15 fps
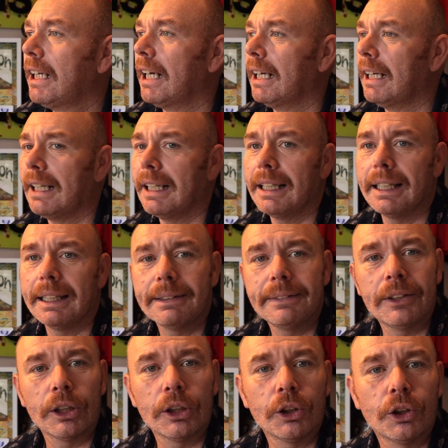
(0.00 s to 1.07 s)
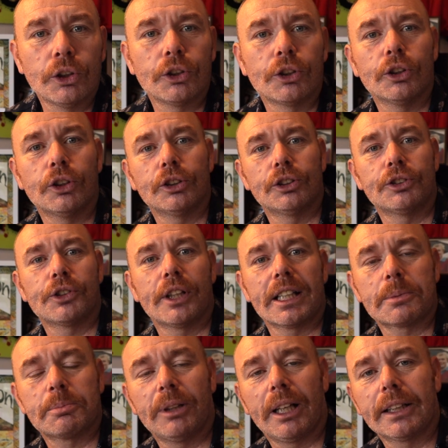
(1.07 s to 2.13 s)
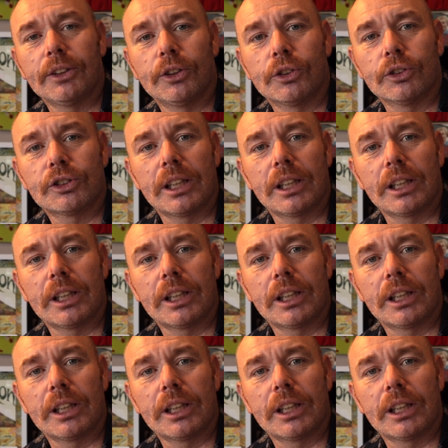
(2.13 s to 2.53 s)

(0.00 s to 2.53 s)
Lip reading: the logo, the Drake's Pride logo,